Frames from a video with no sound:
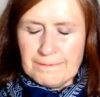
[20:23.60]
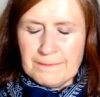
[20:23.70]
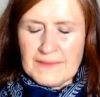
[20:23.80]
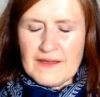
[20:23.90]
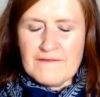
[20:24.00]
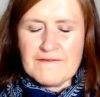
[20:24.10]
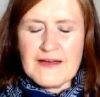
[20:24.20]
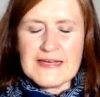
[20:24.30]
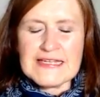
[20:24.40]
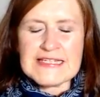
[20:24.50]
And
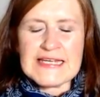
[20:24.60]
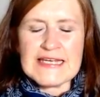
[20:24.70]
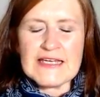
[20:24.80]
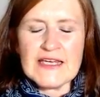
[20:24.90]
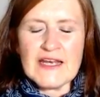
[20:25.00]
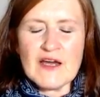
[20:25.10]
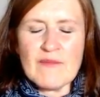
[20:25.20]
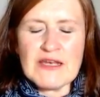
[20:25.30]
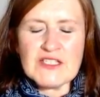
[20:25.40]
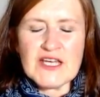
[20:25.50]
finding in our
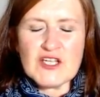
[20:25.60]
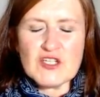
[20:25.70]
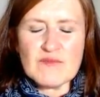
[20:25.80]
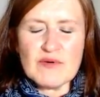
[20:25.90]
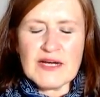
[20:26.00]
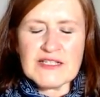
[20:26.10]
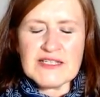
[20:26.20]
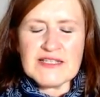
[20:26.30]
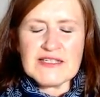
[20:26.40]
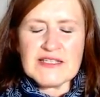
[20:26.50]
meditation
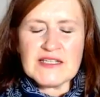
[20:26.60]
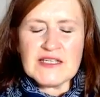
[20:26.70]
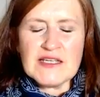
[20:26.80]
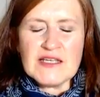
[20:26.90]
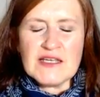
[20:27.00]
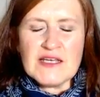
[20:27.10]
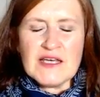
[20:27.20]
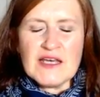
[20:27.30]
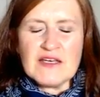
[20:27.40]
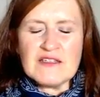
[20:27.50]
practice
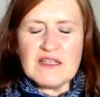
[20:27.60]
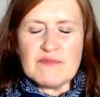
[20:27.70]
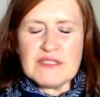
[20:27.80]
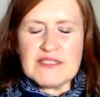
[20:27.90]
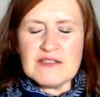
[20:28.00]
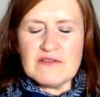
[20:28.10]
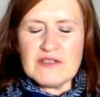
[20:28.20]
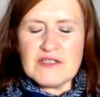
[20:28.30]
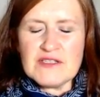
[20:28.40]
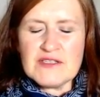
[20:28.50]
a deeper
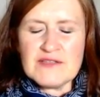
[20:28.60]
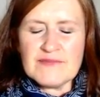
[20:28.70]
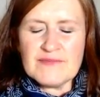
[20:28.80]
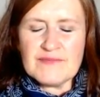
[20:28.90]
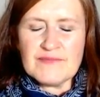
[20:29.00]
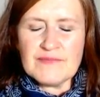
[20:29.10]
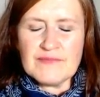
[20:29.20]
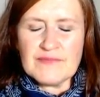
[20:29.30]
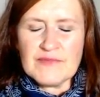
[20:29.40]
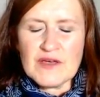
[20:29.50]
stillness
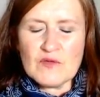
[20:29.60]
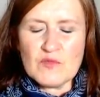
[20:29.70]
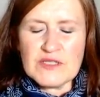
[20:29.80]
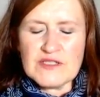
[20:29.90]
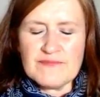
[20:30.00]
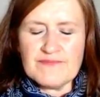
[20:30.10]
and wisdom.